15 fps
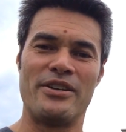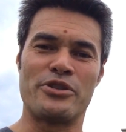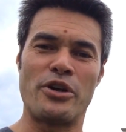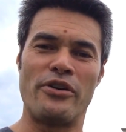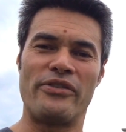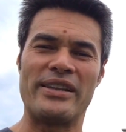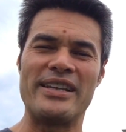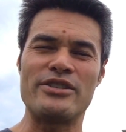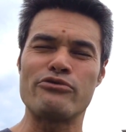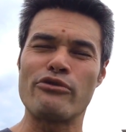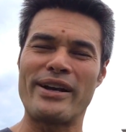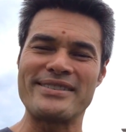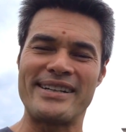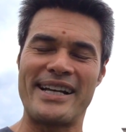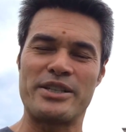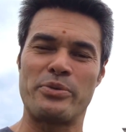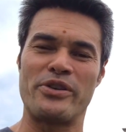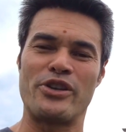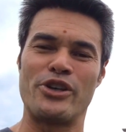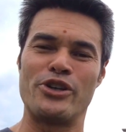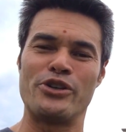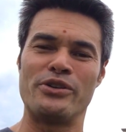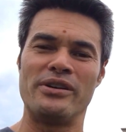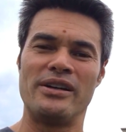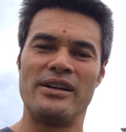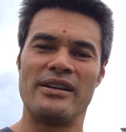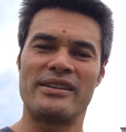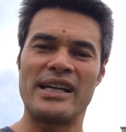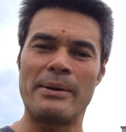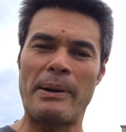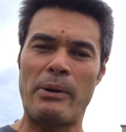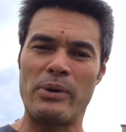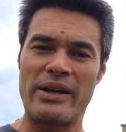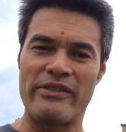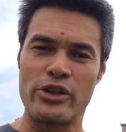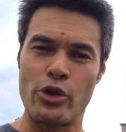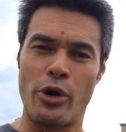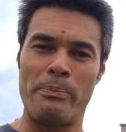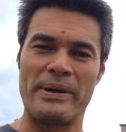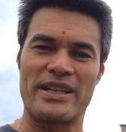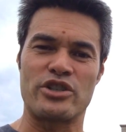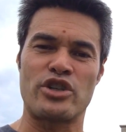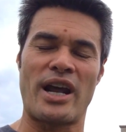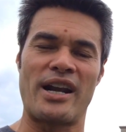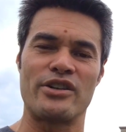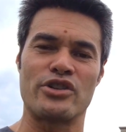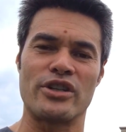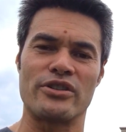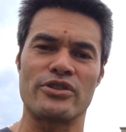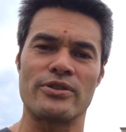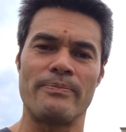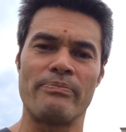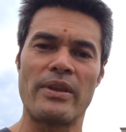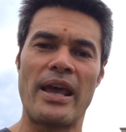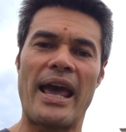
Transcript: So if this resonates with you, think about whatever your biggest challenge is.